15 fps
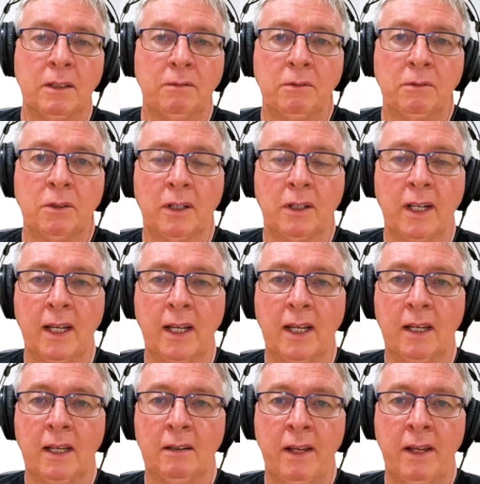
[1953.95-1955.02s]
if you've got
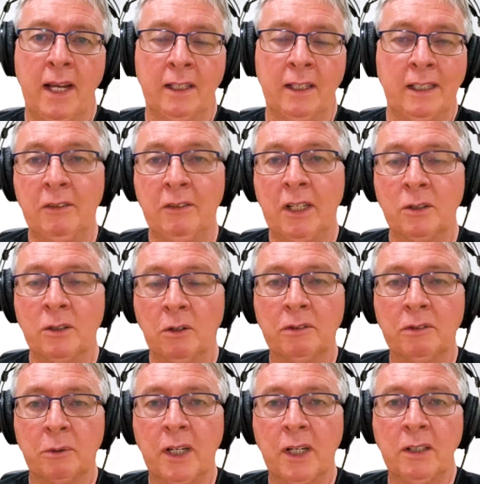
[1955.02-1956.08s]
a van that never goes
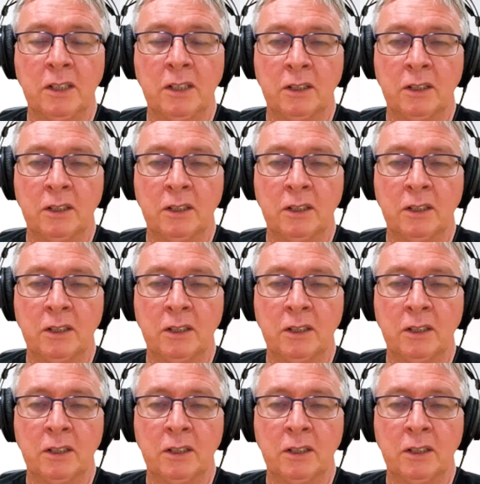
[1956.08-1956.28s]
off the road,